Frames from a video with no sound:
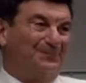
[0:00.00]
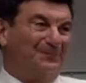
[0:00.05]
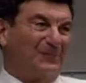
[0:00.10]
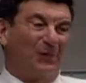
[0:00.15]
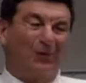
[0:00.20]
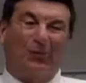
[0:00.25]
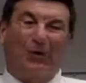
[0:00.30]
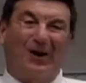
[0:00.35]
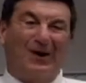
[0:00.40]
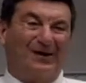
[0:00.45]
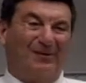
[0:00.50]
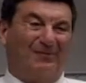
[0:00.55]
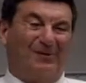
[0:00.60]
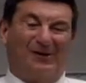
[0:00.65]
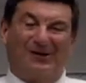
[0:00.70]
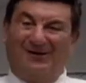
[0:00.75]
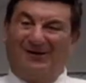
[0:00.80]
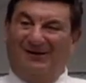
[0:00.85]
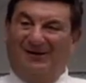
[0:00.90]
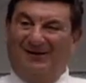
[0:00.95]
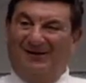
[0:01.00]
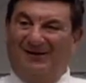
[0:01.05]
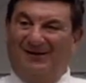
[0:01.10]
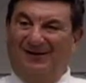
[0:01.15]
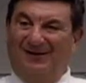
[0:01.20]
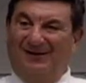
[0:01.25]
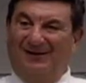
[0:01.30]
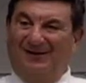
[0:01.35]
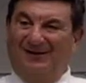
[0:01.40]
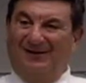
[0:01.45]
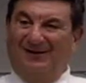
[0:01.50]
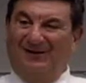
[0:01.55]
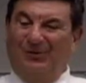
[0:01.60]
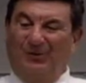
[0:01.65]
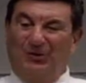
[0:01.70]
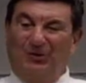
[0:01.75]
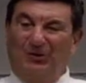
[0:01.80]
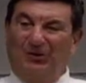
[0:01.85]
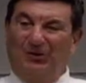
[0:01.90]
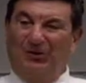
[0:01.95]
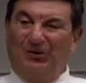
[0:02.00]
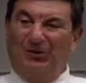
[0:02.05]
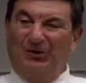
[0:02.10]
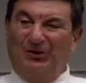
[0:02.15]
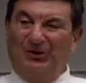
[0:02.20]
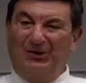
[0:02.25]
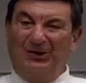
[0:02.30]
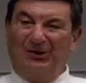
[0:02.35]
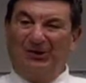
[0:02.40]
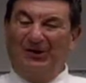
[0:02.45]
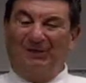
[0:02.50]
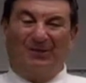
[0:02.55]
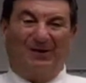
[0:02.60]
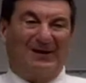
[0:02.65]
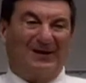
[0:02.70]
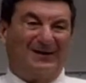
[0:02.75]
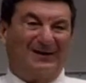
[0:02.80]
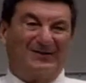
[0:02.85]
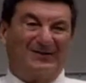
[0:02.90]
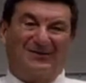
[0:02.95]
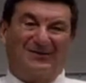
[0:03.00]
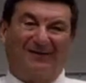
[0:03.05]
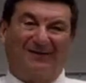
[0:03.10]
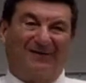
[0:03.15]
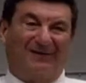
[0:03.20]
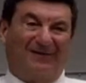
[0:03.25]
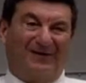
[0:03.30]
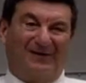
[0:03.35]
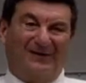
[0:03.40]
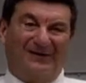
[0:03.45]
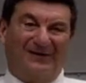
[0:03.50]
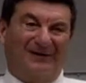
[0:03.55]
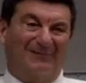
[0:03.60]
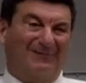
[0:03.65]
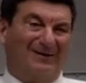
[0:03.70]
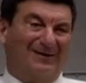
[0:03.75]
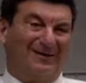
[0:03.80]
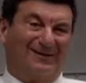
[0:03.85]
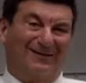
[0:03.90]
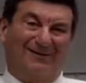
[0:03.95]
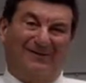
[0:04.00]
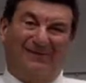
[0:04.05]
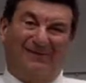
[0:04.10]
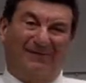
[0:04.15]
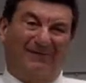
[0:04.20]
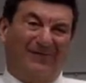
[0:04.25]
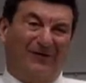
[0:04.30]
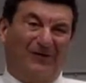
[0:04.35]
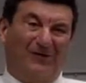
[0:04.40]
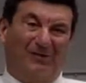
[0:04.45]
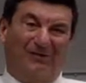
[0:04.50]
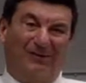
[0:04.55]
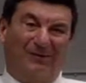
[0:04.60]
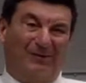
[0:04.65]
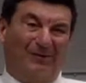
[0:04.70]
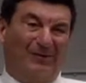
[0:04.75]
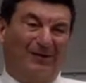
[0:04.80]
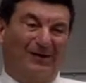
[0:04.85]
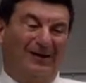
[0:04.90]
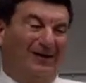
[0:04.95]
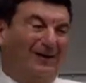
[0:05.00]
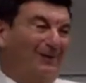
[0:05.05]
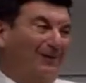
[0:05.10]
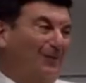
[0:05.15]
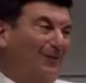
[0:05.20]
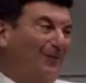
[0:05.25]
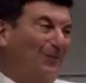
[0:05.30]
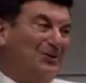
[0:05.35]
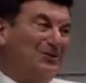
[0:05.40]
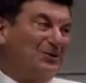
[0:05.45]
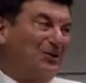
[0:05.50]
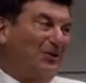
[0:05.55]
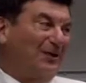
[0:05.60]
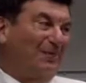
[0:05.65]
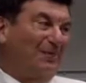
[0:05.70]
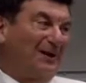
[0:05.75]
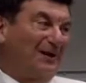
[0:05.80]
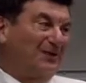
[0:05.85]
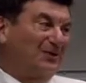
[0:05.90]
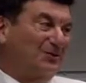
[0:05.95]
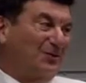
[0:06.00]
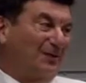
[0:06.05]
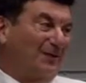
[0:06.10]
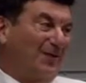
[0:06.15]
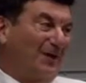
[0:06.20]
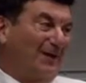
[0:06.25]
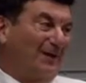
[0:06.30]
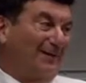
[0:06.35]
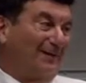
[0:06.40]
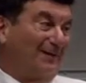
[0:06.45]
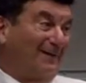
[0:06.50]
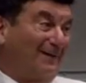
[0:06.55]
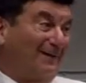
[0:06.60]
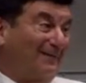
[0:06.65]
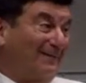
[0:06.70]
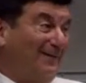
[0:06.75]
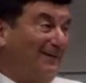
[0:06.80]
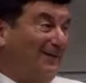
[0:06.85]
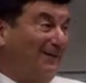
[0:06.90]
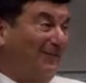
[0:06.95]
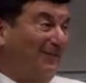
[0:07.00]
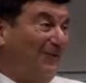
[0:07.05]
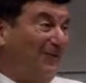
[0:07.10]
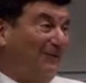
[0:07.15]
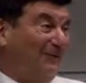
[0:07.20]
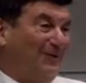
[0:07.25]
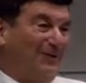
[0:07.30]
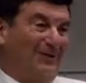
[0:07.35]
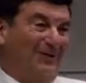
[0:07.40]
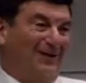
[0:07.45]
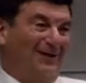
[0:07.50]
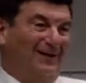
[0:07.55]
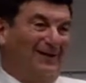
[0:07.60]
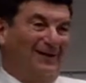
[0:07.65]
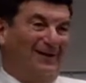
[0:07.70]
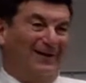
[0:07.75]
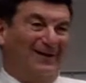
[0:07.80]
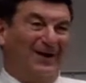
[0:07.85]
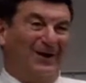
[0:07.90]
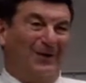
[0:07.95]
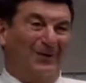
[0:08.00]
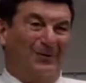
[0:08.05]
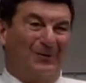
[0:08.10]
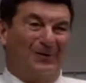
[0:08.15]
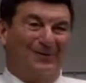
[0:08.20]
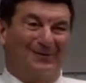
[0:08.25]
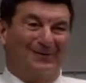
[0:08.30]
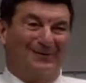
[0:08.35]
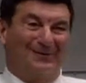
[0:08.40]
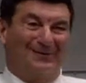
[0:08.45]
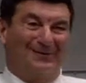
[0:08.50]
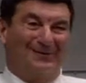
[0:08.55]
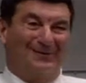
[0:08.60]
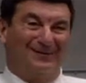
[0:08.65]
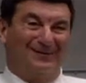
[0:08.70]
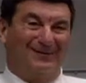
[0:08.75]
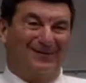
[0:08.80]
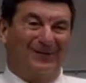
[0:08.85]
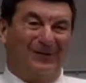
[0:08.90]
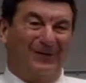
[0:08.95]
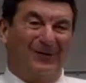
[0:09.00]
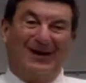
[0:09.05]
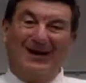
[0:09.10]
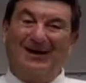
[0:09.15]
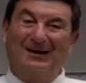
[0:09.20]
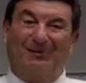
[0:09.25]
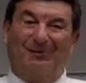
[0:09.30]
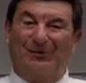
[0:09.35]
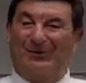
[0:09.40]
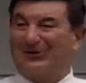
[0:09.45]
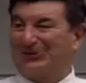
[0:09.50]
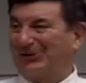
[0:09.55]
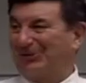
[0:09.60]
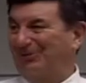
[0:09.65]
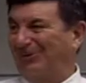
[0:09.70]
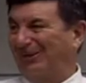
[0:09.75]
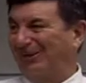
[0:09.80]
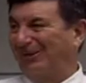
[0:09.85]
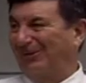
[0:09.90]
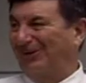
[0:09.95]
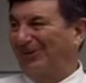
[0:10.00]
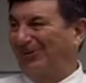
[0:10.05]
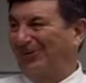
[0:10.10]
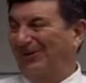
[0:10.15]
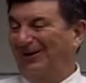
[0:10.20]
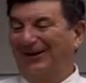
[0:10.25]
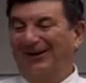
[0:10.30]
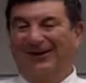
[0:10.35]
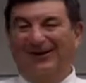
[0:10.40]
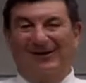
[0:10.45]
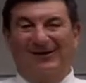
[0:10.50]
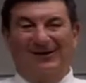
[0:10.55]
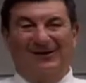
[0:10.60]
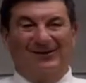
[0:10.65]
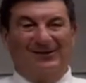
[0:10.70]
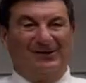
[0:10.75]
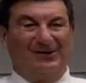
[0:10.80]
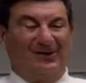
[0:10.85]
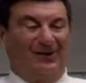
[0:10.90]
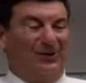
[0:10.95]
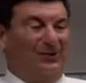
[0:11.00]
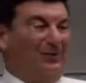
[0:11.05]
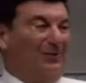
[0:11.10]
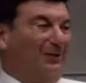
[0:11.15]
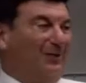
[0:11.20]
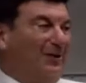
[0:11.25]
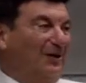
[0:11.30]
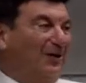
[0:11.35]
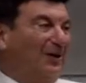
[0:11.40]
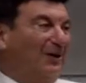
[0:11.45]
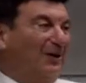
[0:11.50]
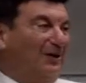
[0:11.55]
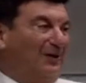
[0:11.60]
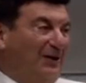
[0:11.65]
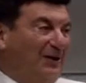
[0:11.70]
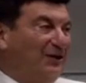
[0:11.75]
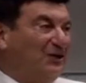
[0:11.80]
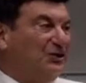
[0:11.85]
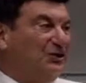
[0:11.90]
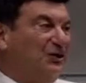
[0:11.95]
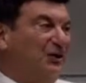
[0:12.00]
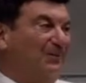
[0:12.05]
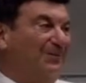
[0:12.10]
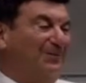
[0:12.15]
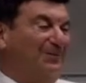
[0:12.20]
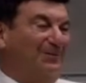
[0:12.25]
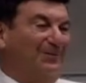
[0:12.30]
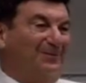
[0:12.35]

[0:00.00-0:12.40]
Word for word: riding a bike. You know, when you are little, you get on a bike, it terrifies you. I'm not, you know, I'm going to fall, blah, blah. But once you get on a bike and start riding, it's like, this is fun. Well, now I want to get on handlebars of the bike. I want to you know, leadership